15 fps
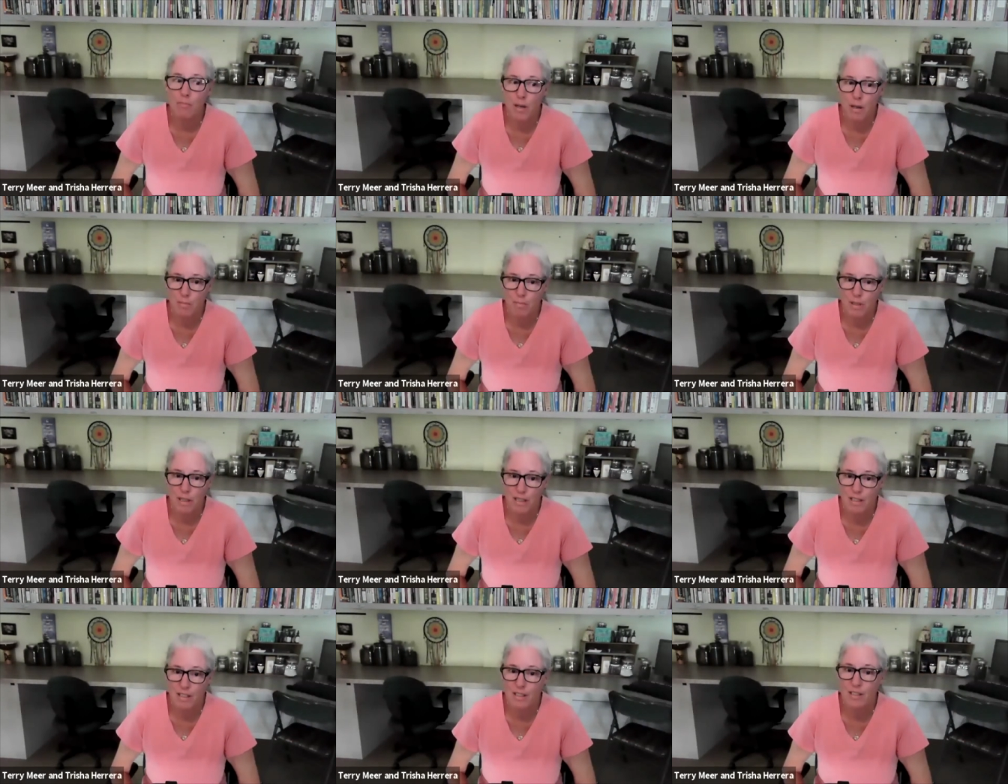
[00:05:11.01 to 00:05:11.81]

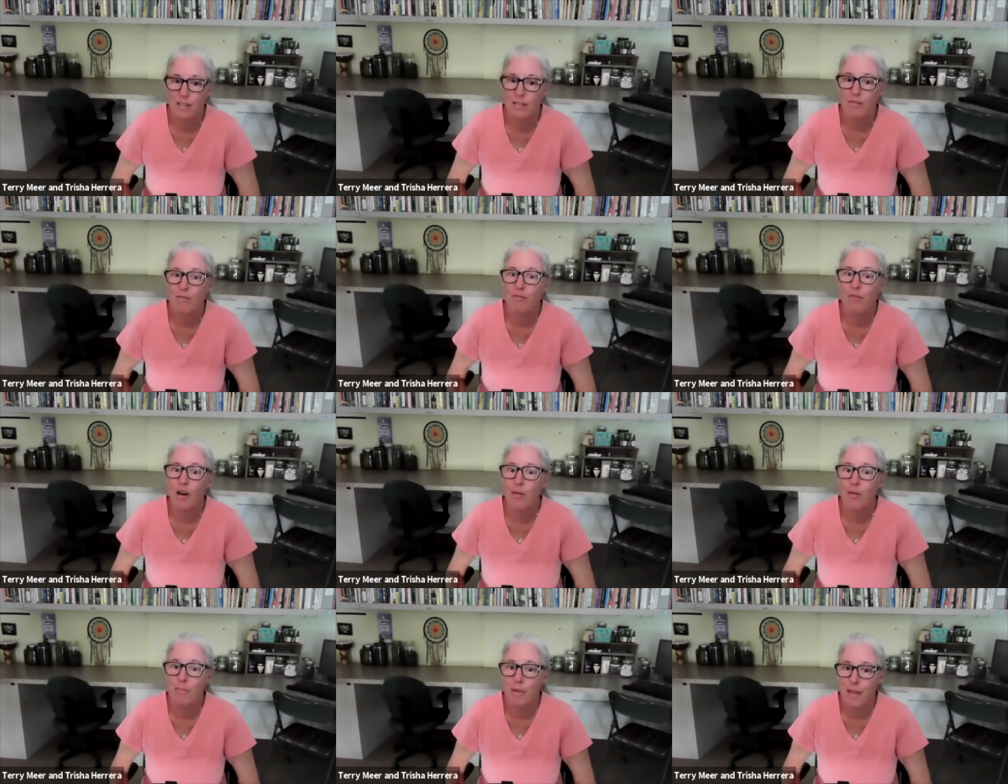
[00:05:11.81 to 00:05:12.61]
pumpkins
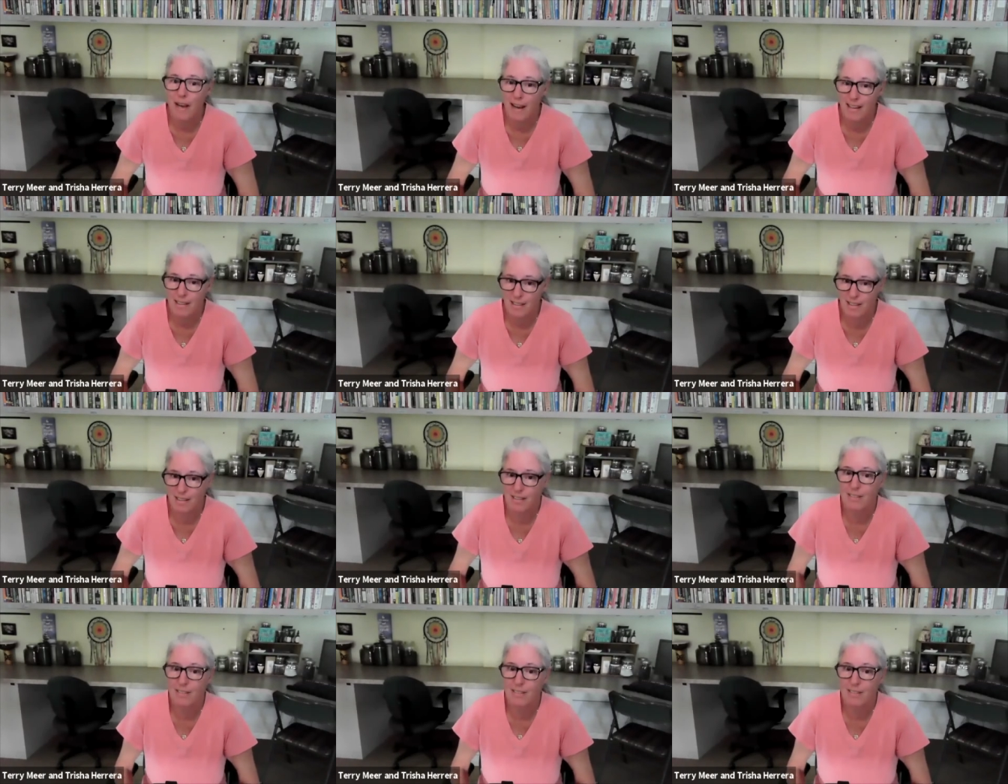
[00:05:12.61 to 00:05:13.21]
from that